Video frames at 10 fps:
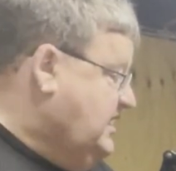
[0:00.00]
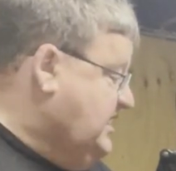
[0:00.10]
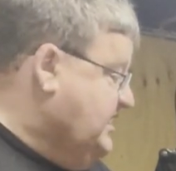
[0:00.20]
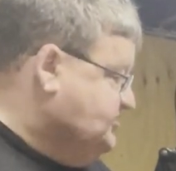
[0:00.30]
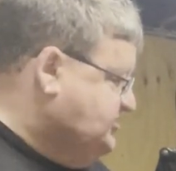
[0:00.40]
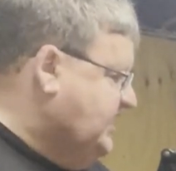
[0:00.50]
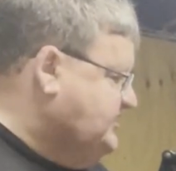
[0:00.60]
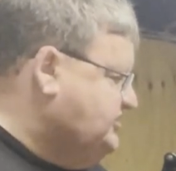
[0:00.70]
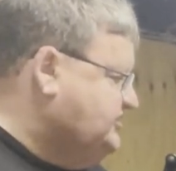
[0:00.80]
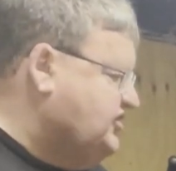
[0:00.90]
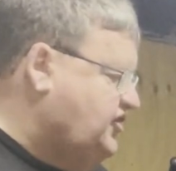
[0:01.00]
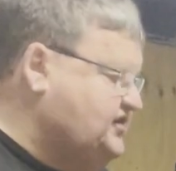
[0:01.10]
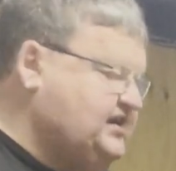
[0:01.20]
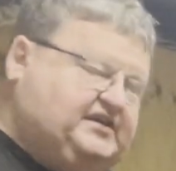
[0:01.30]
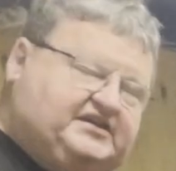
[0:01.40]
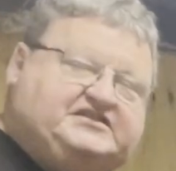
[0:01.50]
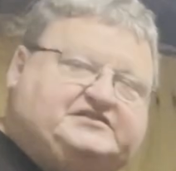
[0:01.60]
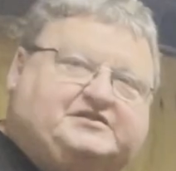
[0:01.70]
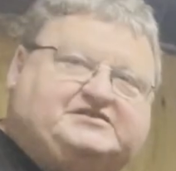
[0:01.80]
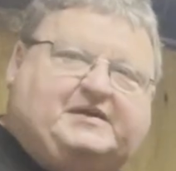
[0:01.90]
It changes. I think it needs to
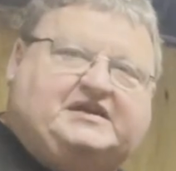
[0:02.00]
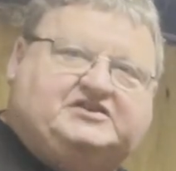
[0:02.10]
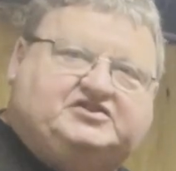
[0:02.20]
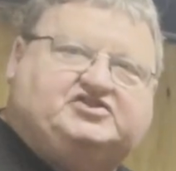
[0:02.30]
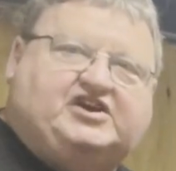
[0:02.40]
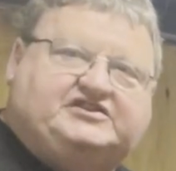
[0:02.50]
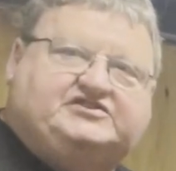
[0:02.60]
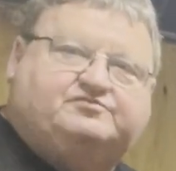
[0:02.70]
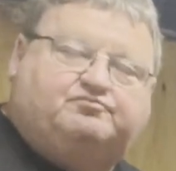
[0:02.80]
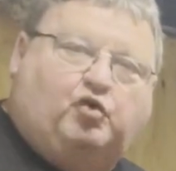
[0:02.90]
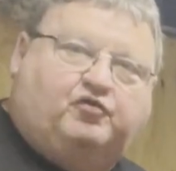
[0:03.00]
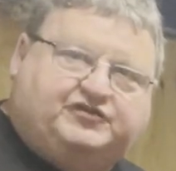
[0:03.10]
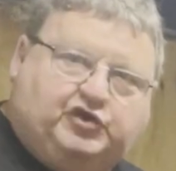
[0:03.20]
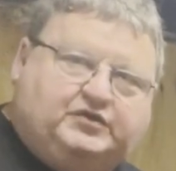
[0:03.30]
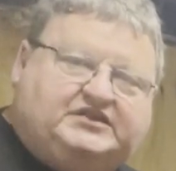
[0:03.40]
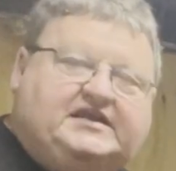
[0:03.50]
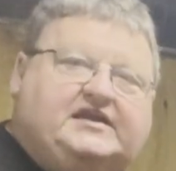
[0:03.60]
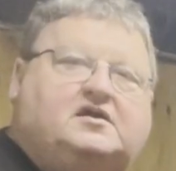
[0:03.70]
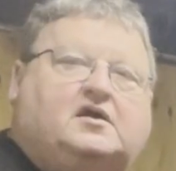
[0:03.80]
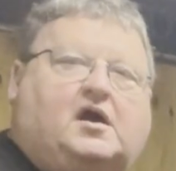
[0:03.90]
be spinning to change more fluidly,
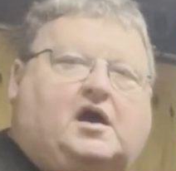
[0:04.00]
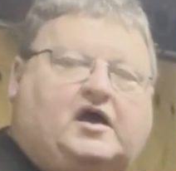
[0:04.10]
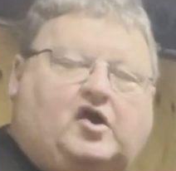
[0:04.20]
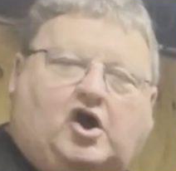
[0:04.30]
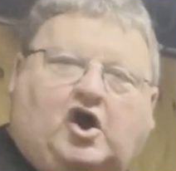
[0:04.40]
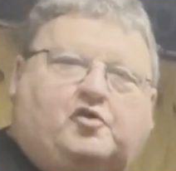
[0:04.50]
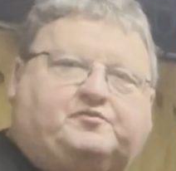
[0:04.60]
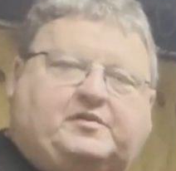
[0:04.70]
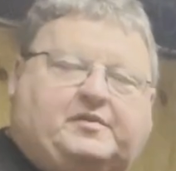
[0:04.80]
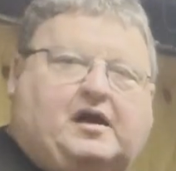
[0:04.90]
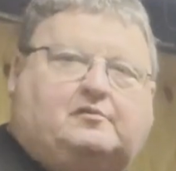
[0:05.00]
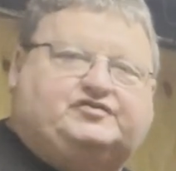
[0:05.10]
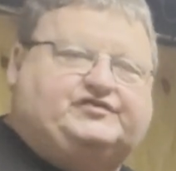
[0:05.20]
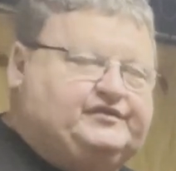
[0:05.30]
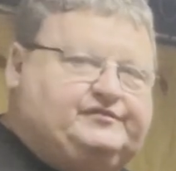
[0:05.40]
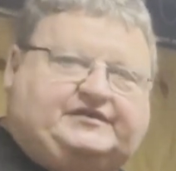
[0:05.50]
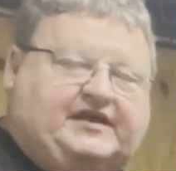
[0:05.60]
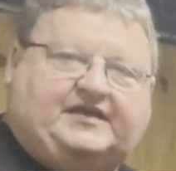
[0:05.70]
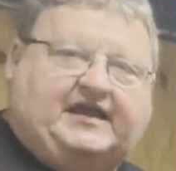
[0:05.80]
and I hope to be able to get that